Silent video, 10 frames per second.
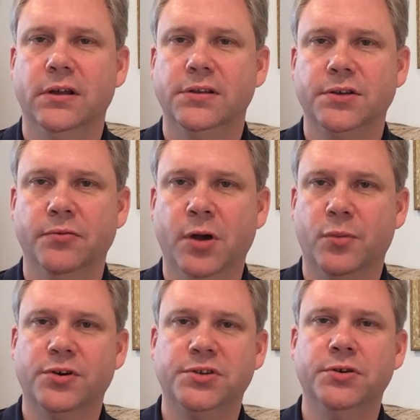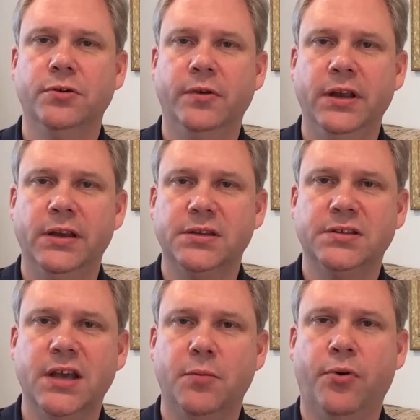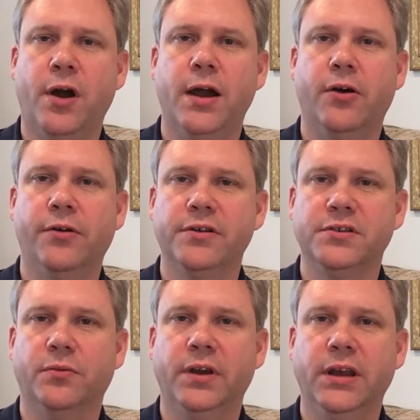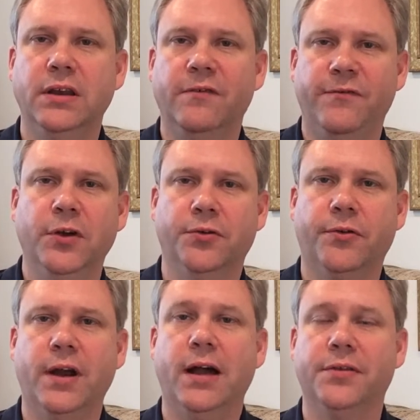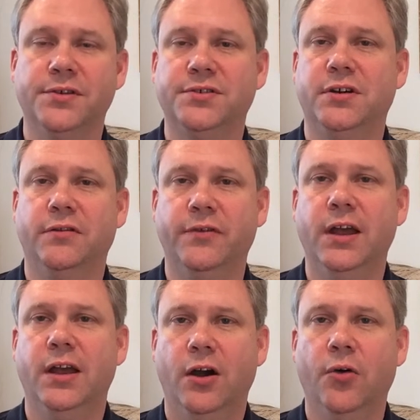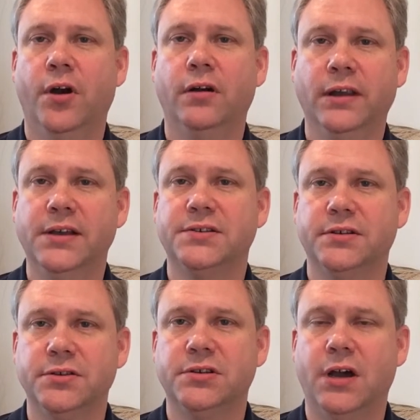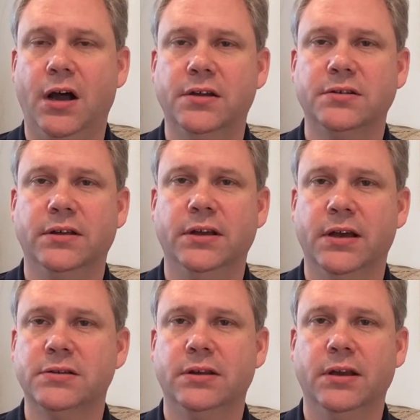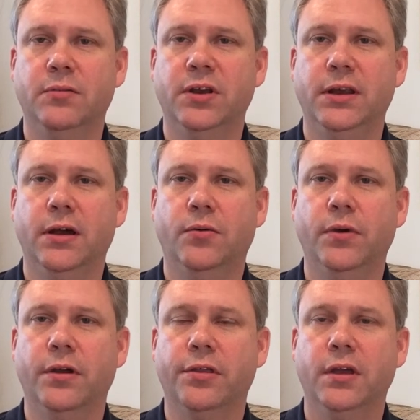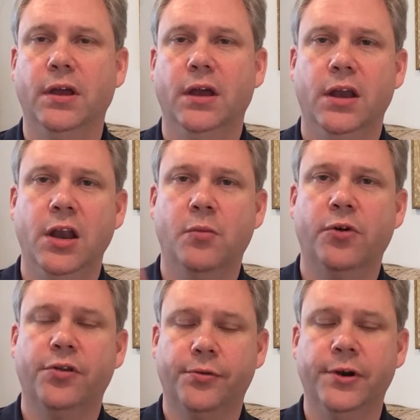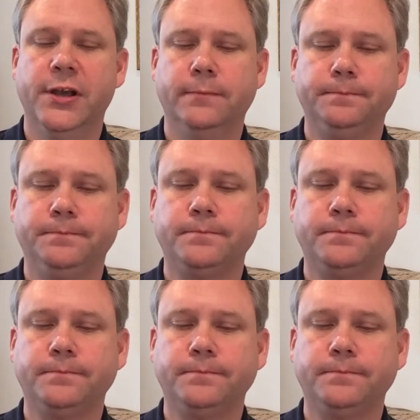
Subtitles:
So number 2, we need to set priorities, and we need to filter out the stuff on our list that just honestly doesn't need to be dealt with. Number 3